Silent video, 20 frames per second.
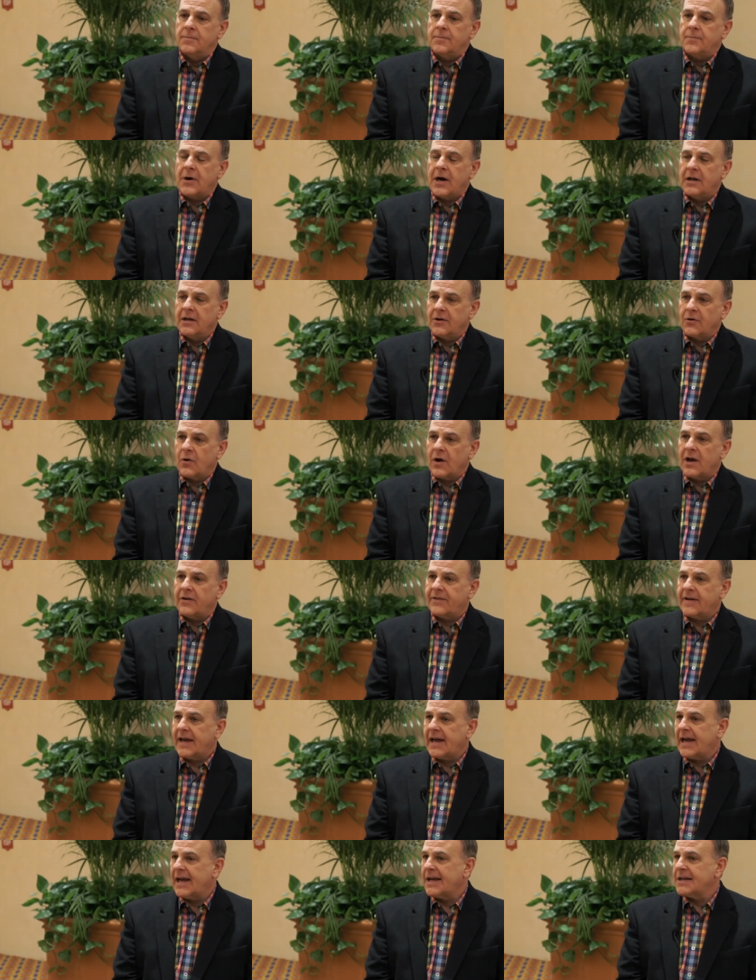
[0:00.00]
Polygraph
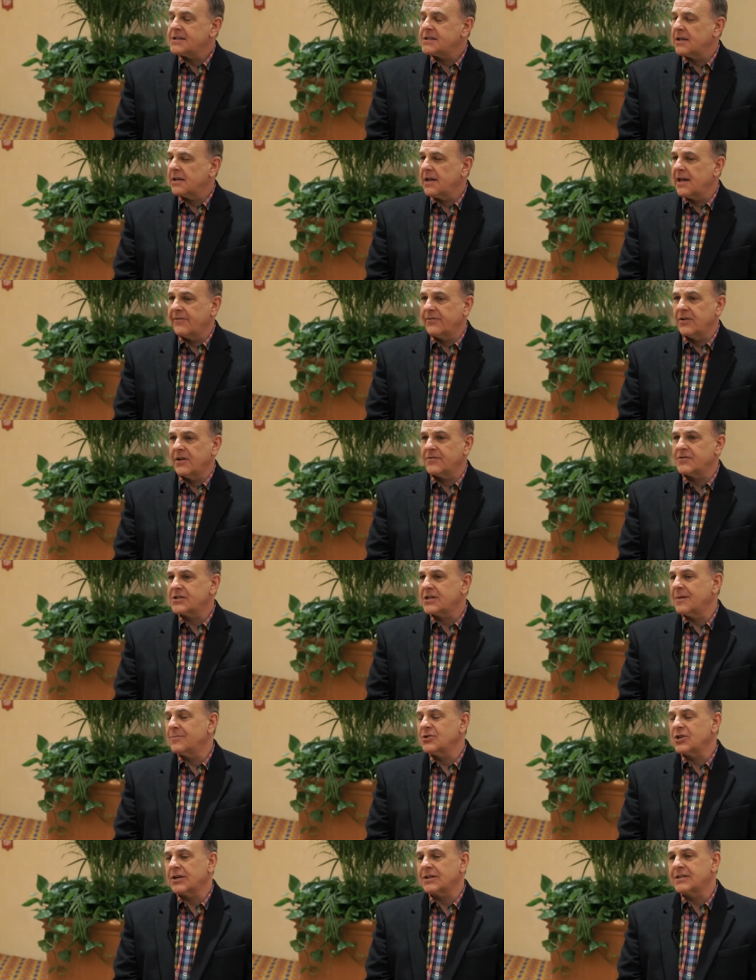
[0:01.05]
has a level of
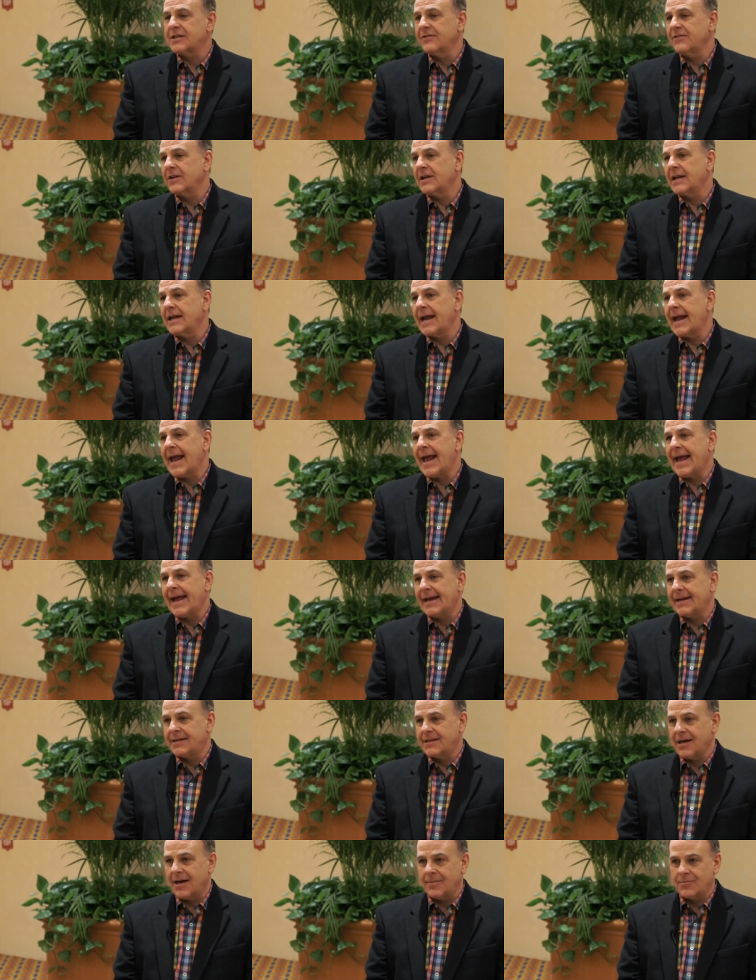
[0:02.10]
subjectivity
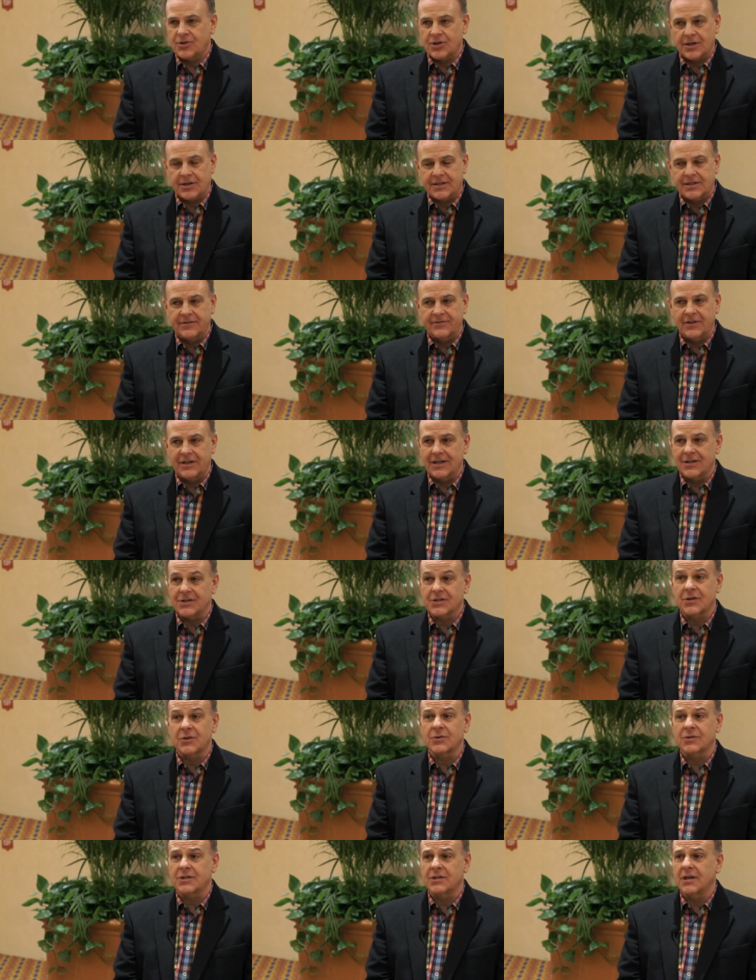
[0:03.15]
and objectivity
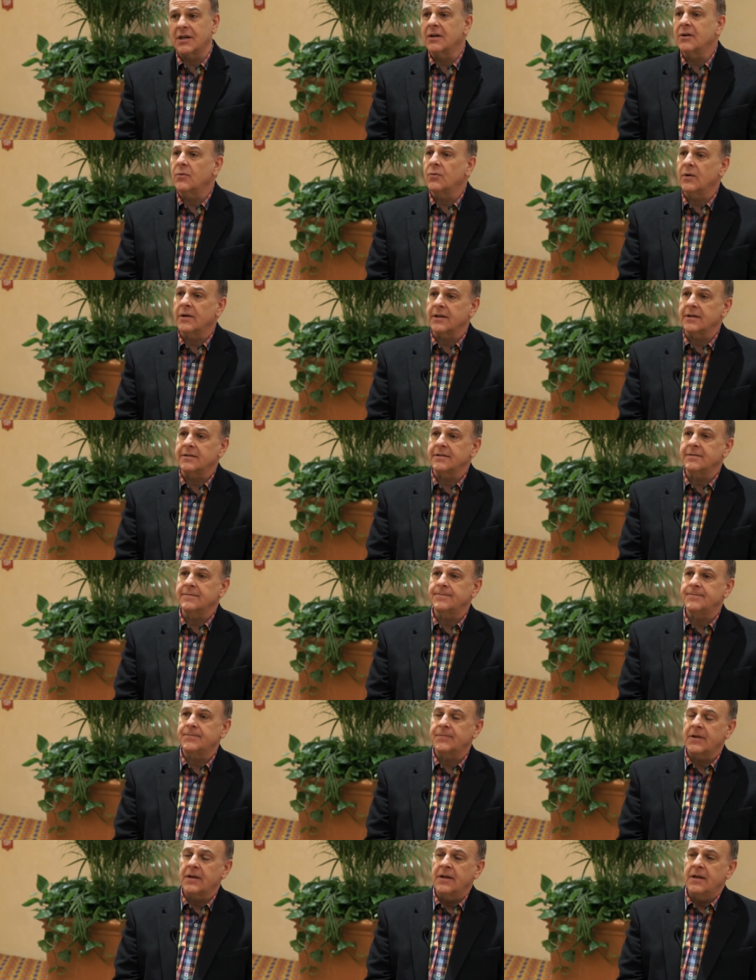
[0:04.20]
associated with
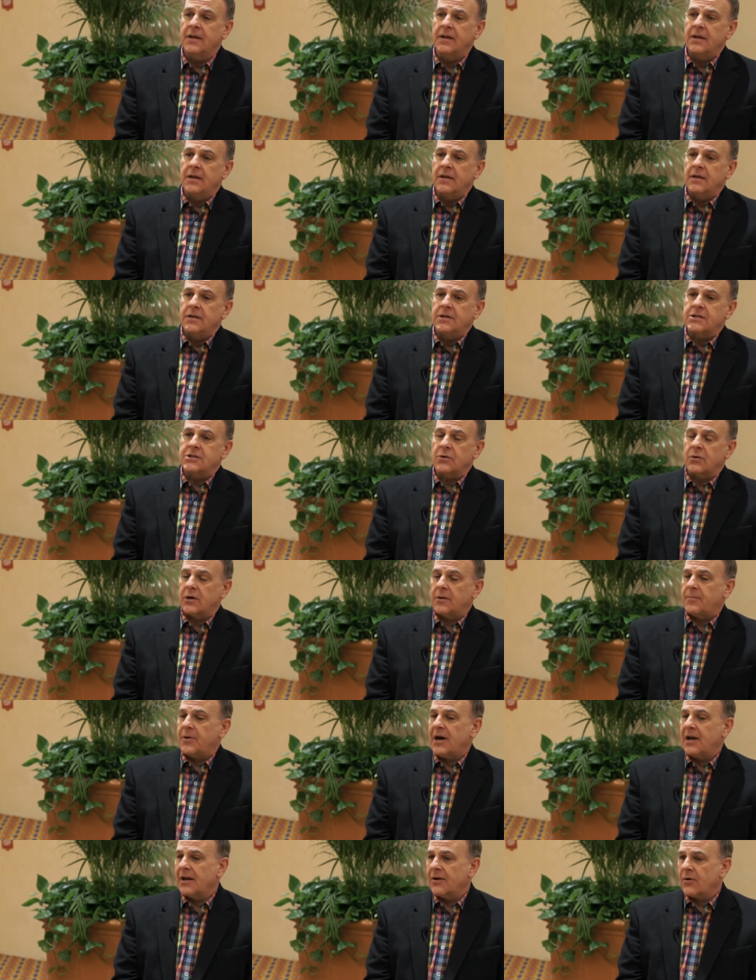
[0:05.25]
it. So in a
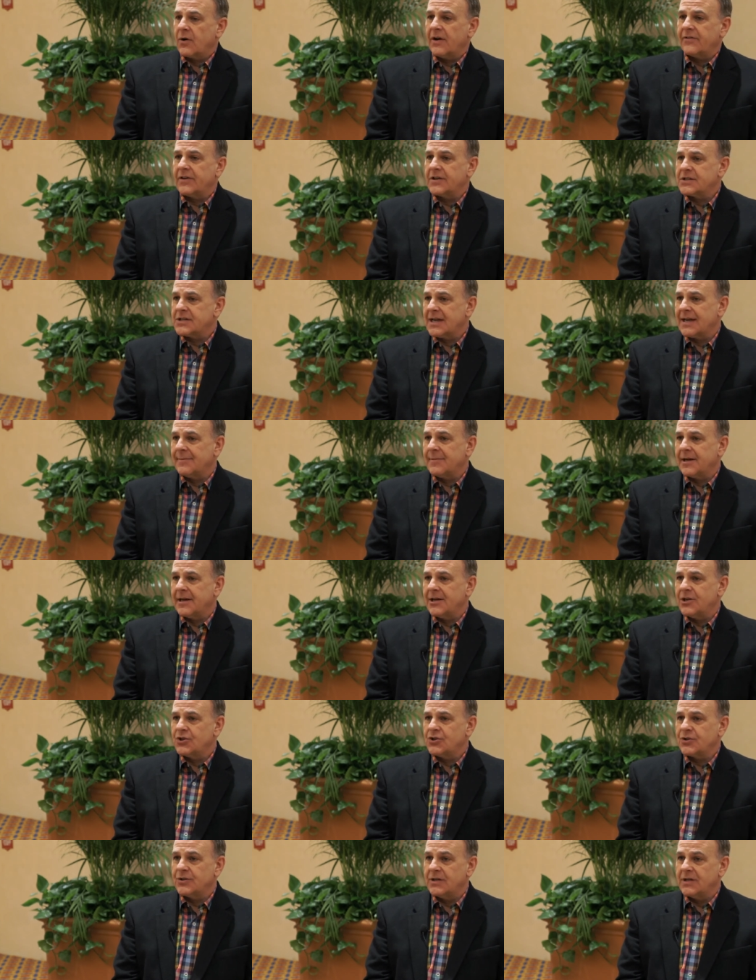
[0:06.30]
polygraph
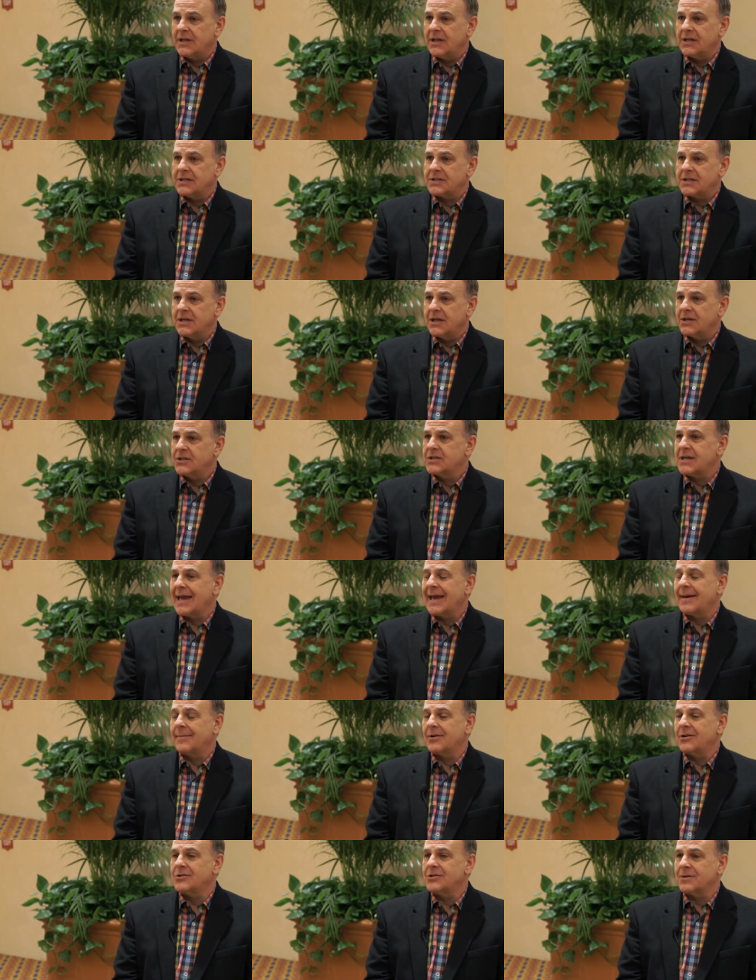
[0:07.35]
examination, it's the
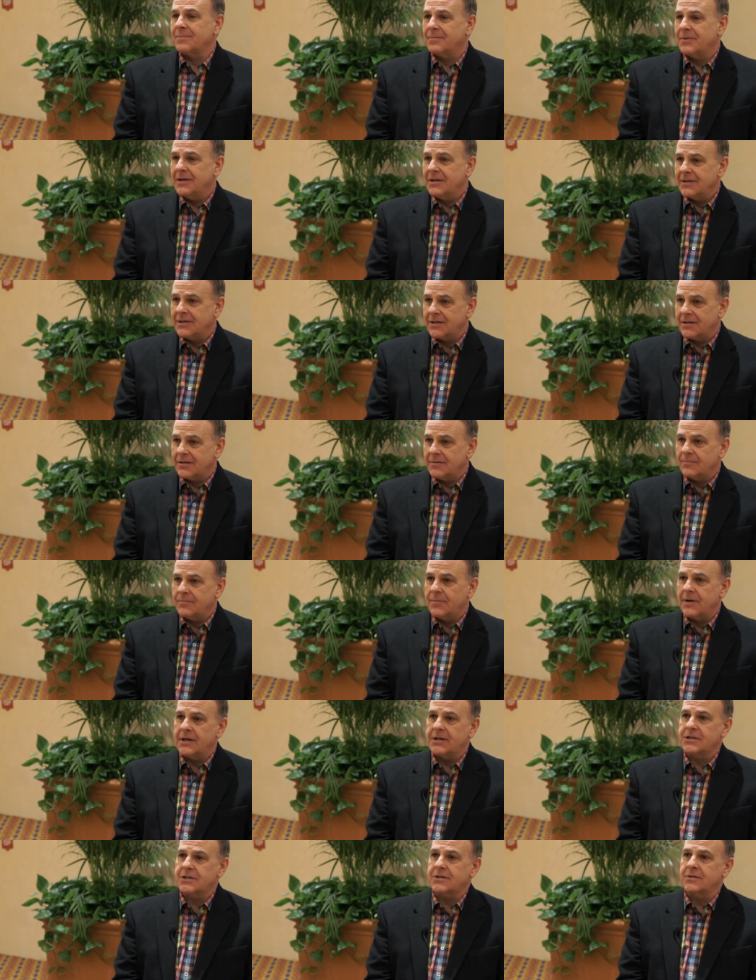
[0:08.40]
examiner's opinion
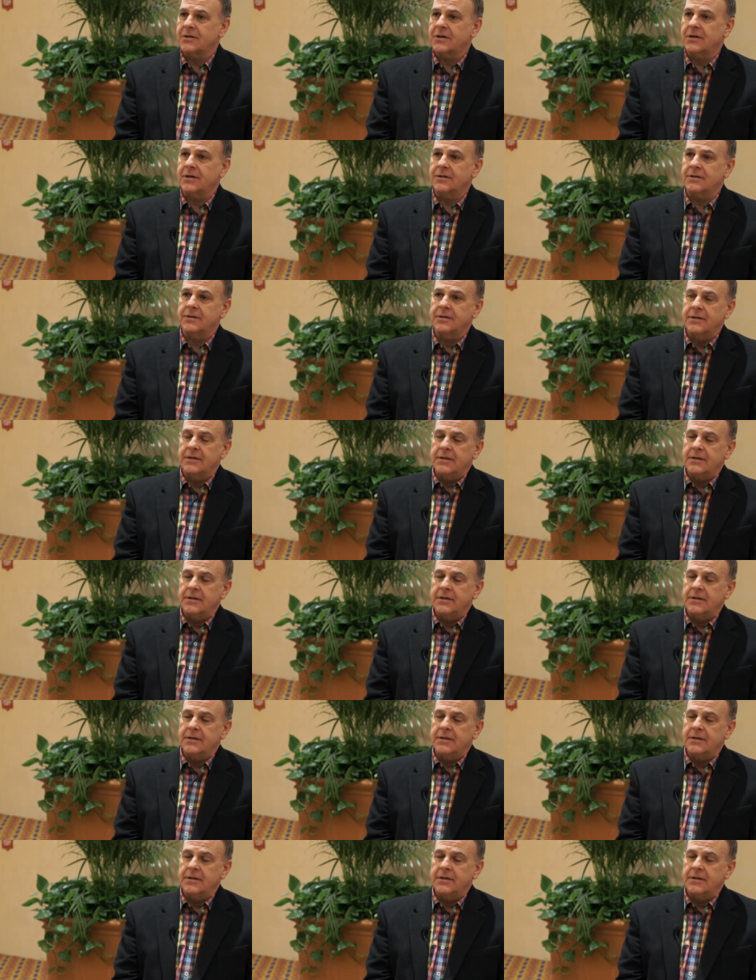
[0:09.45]
based on